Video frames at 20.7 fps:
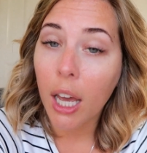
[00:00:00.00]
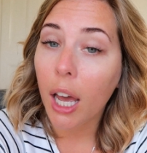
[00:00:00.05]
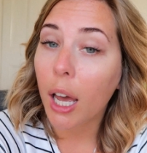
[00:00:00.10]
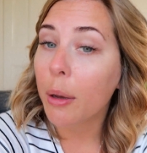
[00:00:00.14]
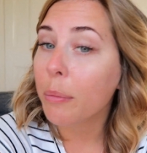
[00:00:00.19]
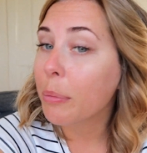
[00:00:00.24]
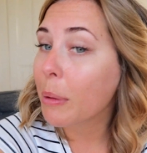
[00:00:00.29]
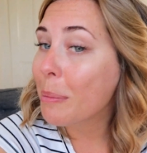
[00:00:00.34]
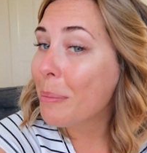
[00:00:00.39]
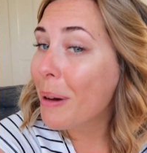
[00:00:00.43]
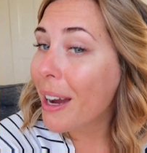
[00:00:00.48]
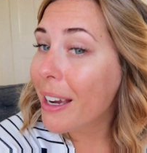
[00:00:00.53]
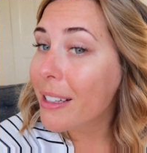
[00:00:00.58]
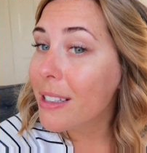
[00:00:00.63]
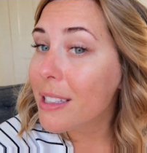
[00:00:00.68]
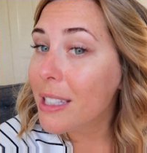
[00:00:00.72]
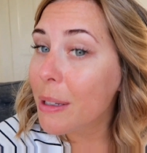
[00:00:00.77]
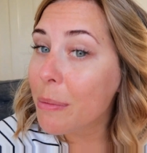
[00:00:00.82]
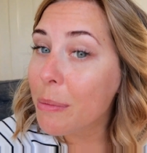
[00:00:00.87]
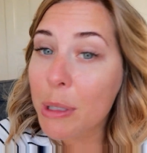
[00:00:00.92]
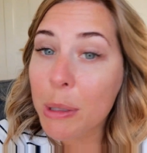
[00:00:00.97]
um, but mine
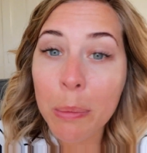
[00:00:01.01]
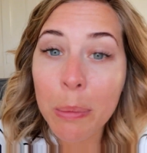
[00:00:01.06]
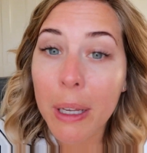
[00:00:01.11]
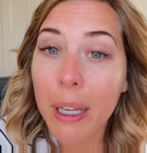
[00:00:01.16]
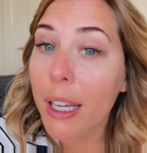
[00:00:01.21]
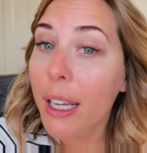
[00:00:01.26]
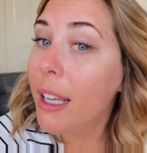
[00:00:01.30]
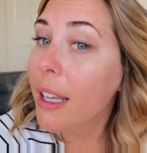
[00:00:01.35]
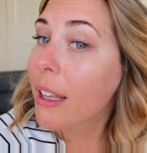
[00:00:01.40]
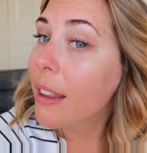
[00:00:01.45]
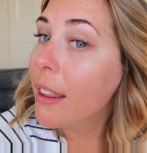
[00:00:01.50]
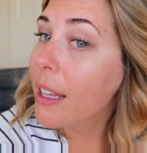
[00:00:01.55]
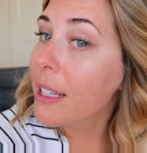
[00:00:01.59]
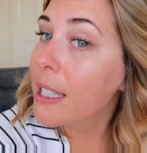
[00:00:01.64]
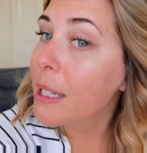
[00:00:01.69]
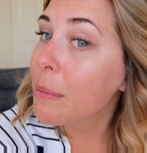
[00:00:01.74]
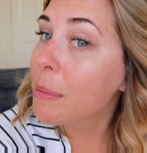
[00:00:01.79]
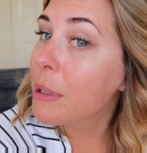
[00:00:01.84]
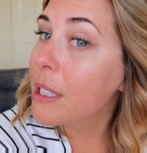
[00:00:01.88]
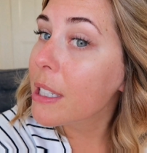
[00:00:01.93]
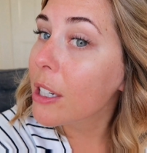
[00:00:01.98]
seem to be they
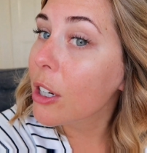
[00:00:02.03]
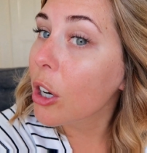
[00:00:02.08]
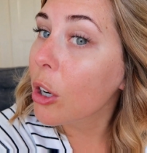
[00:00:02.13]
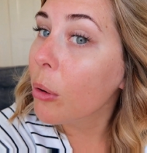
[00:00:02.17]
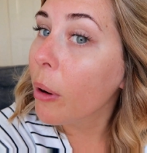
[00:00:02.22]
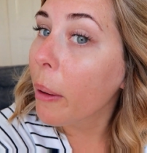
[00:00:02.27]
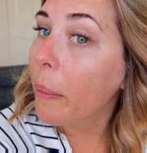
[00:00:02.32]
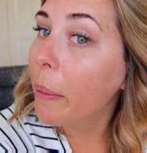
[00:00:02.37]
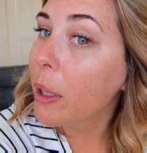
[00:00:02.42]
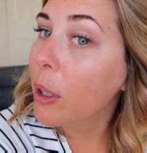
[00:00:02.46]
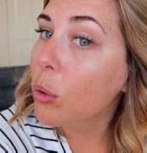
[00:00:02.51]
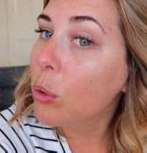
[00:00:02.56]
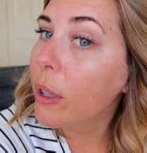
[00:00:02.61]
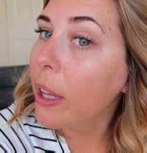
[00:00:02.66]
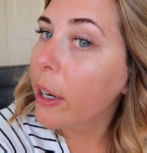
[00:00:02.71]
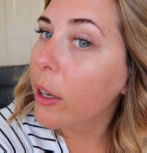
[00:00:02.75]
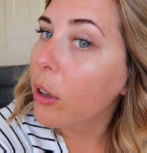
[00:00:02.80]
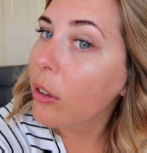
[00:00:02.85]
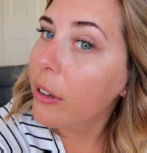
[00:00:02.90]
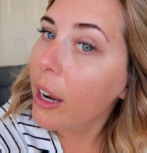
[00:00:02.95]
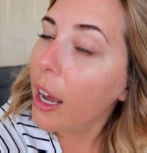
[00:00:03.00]
seem to stick on quite well oh
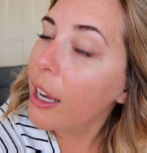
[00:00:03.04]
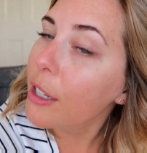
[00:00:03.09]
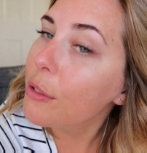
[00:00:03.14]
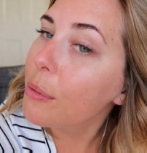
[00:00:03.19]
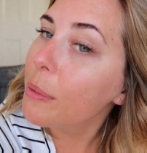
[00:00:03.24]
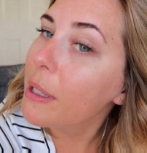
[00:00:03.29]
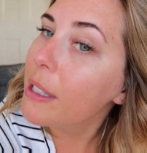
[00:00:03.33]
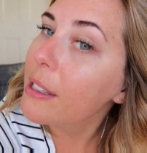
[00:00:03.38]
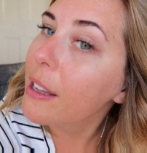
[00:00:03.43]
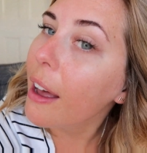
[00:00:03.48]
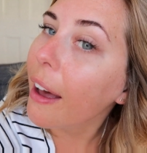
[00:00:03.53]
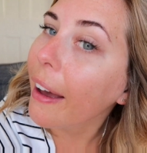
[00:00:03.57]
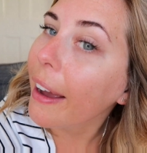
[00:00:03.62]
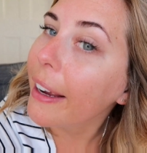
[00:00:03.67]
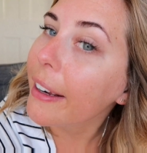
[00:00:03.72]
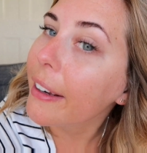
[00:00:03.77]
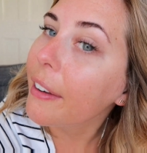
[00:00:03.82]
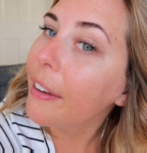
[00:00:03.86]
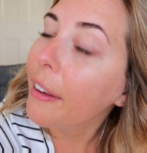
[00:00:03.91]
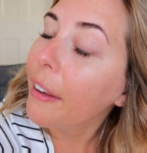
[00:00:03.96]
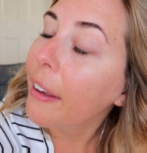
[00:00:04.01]
they look nice from the
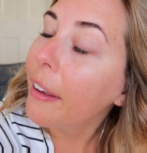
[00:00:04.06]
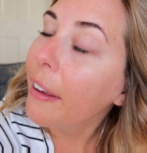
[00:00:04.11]
side